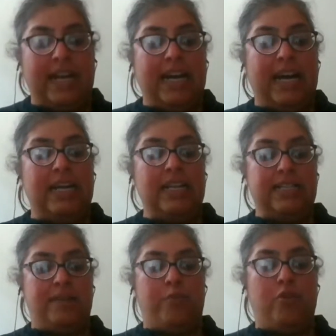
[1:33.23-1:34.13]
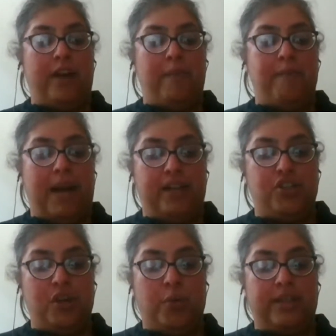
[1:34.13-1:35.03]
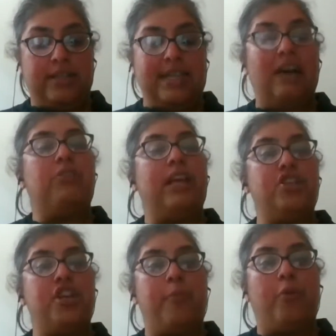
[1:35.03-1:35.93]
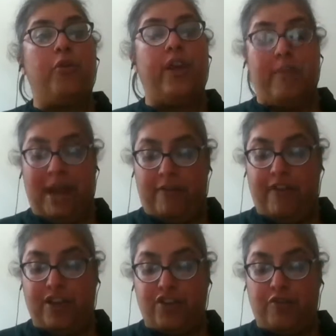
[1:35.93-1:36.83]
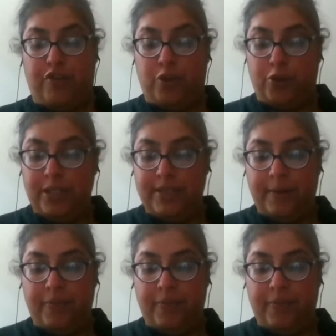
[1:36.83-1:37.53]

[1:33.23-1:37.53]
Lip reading: Karan is a program manager with the South Asia program at Fashion for Good.